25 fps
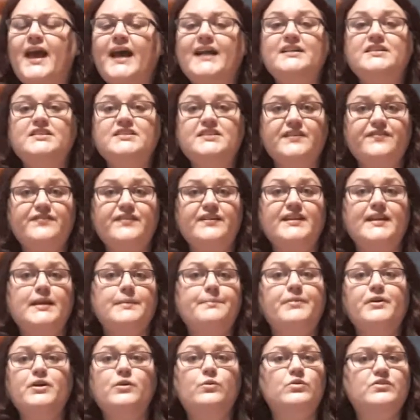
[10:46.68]
And the stuff that
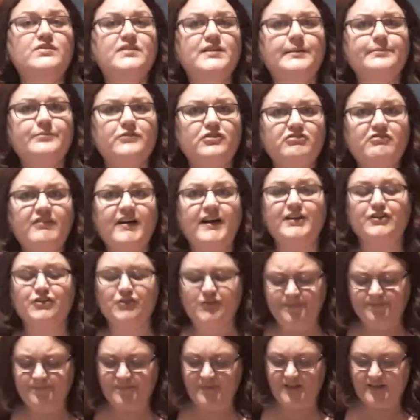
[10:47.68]
they built wasn't up to
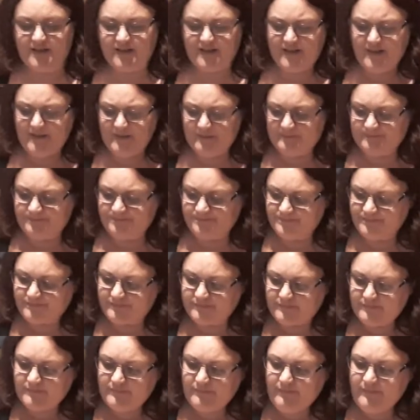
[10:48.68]
scratch, okay?
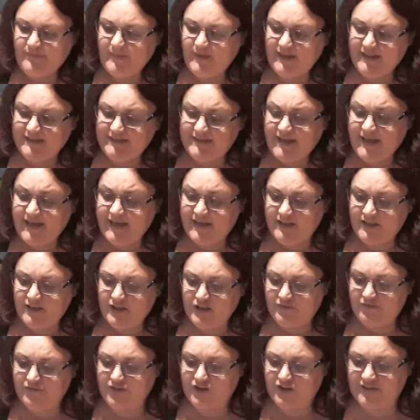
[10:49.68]
And then
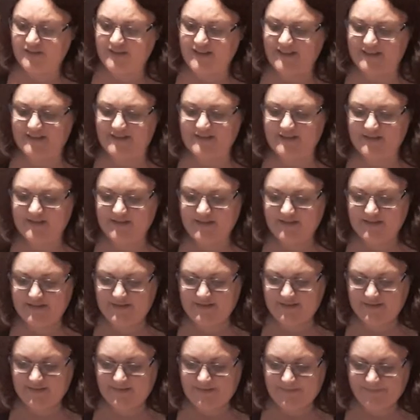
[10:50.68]
you've got this,
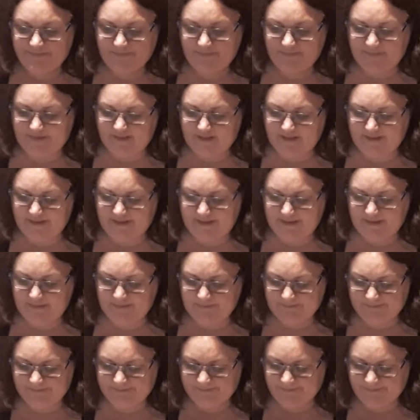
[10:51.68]
okay?